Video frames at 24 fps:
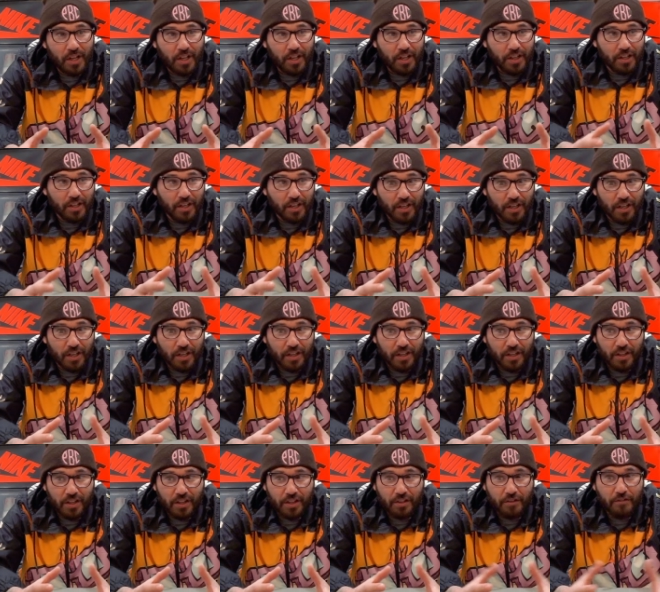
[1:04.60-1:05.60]

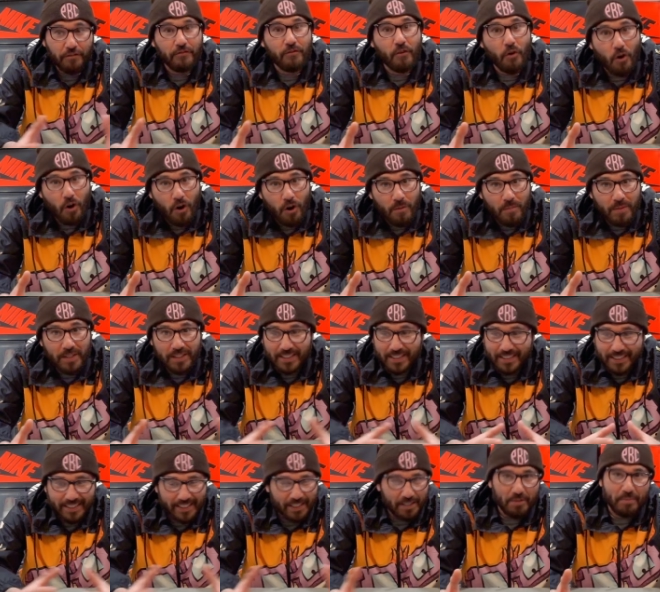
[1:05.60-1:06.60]
The form is
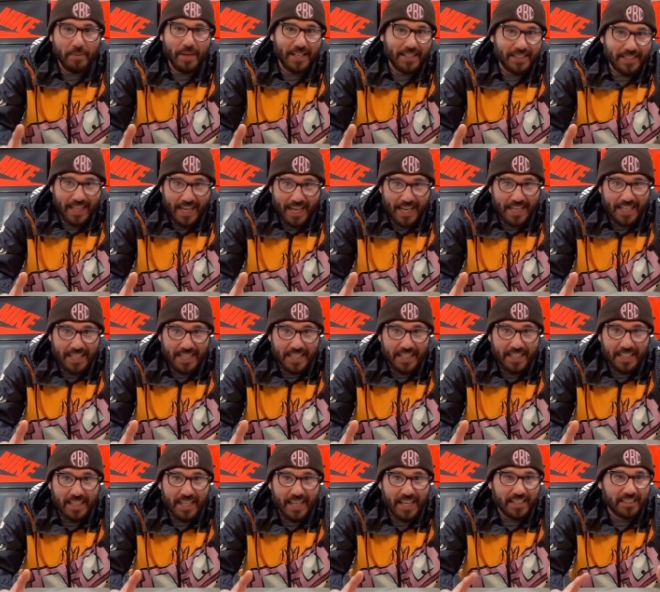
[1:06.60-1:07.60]
still maintaining.
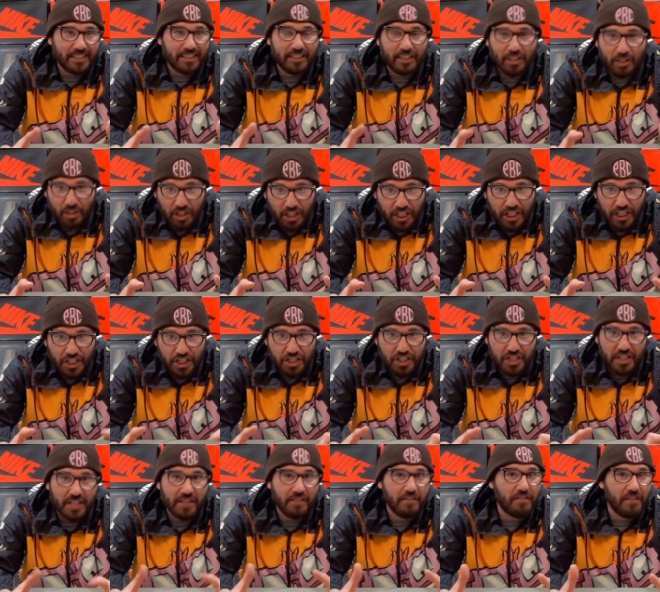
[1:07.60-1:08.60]
It's still
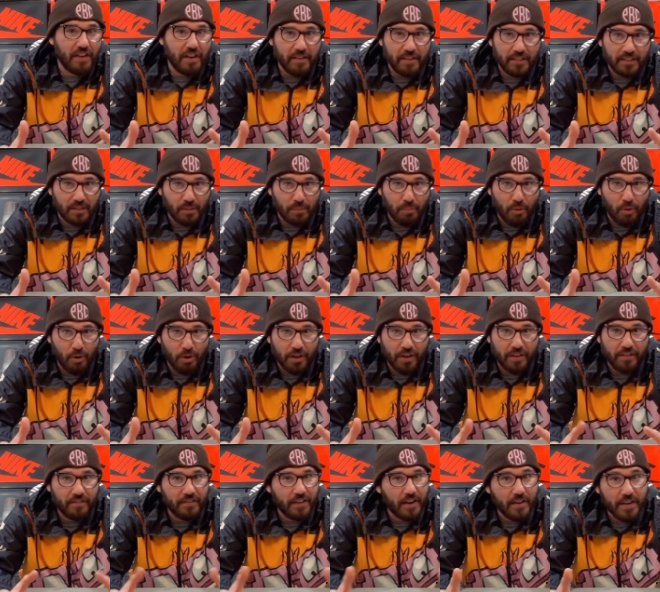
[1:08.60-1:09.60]
cushiony, very
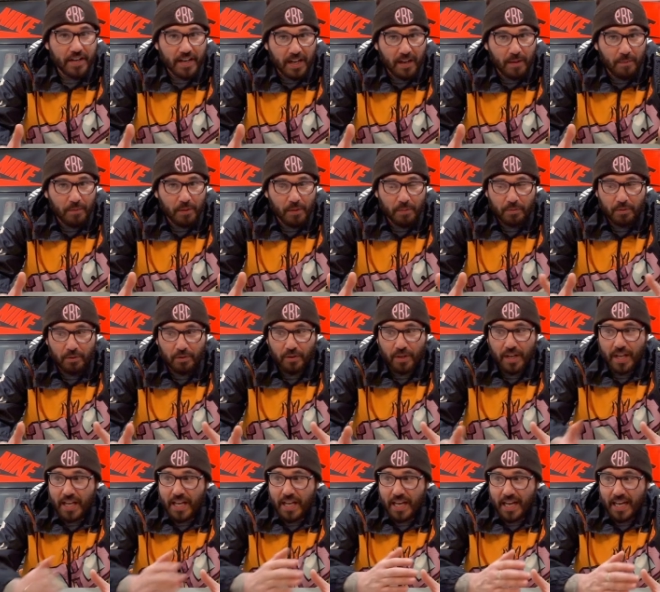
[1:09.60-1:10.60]
supportive, very comfortable.
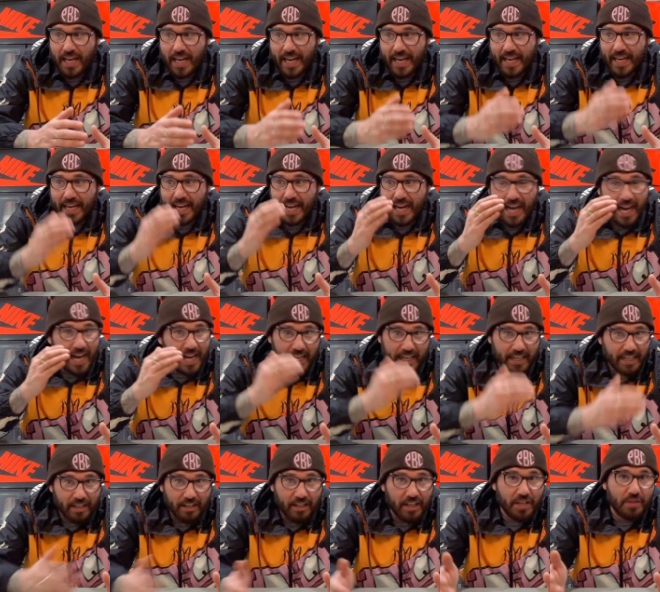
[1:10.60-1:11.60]
Like, I
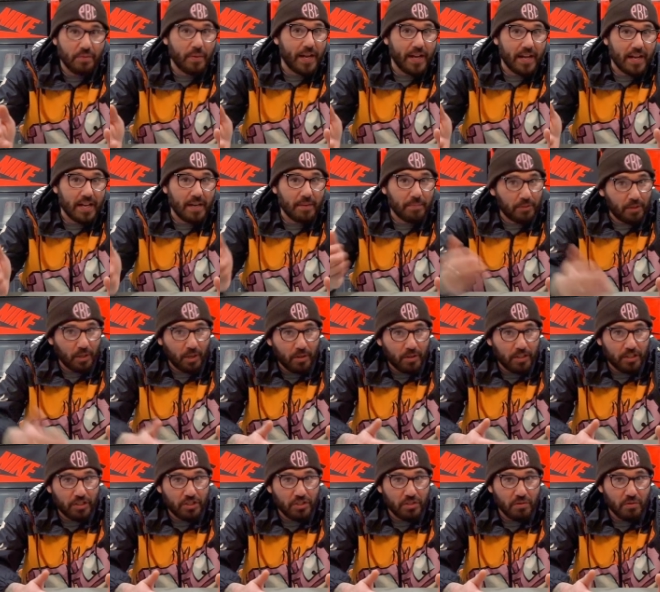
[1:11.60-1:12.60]
literally wake up, throw
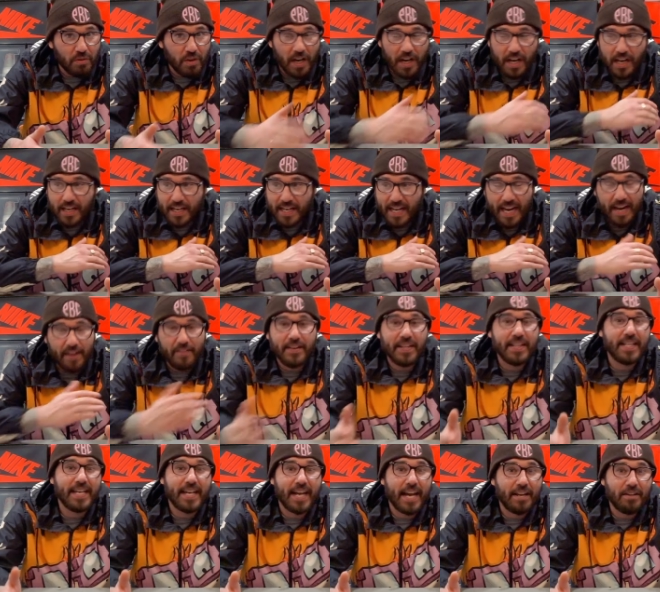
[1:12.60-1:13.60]
this shoe on.
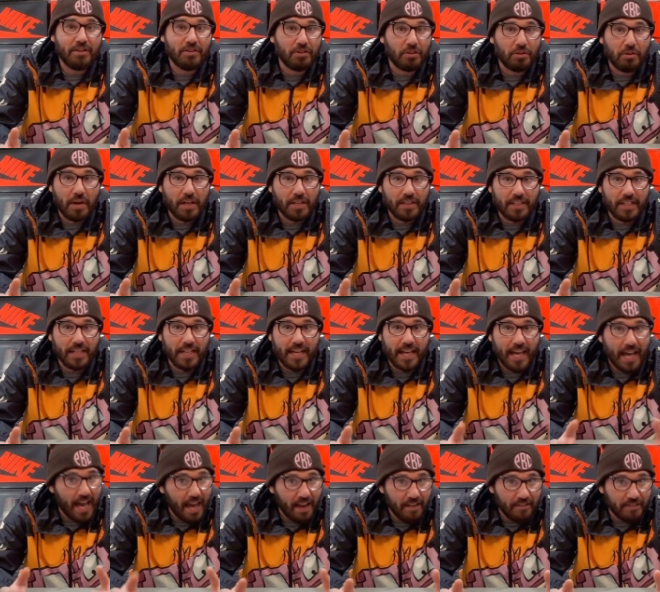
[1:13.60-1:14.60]
Everything I do throughout the day,
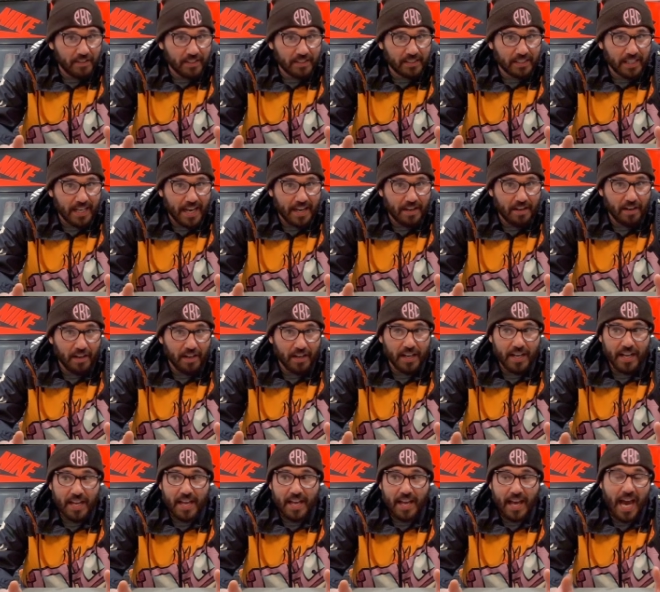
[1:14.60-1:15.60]
I have this slide on.
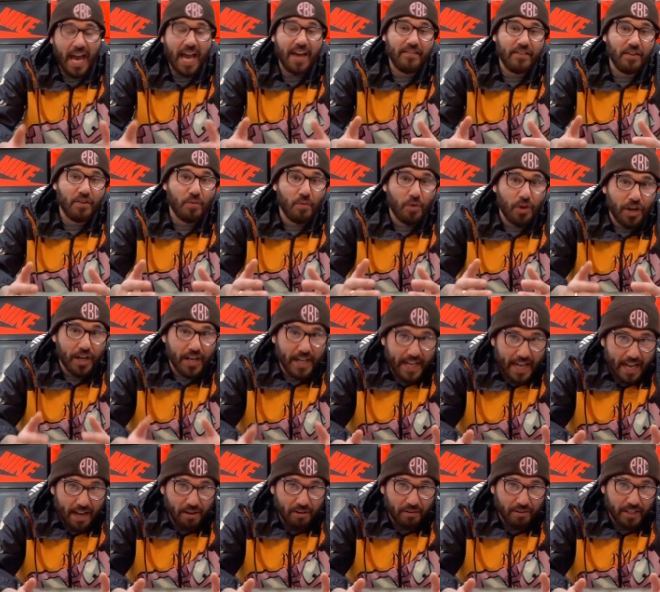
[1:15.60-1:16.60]
I even work
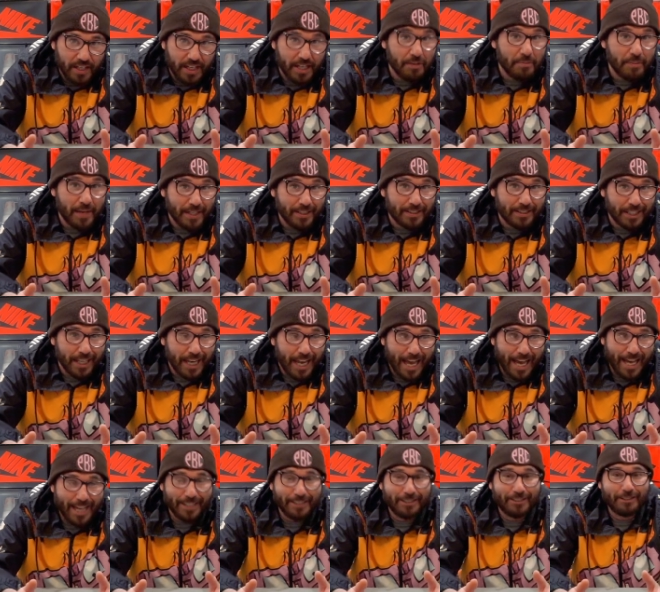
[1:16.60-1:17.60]
out in my
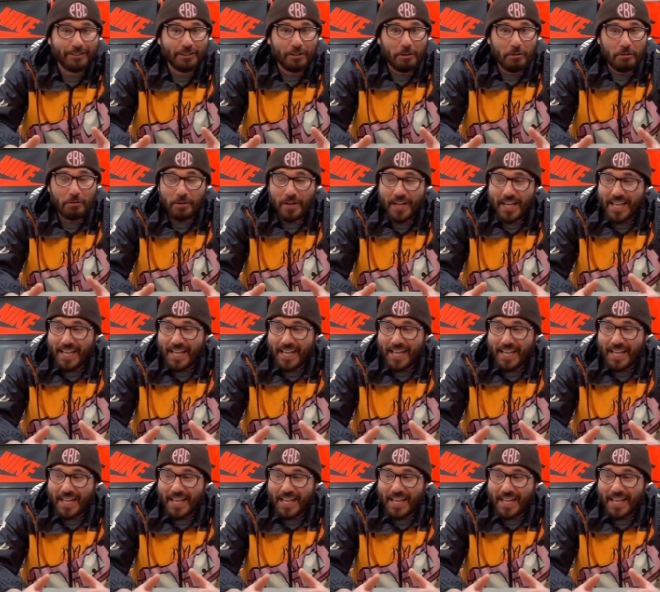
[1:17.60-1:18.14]
slides. So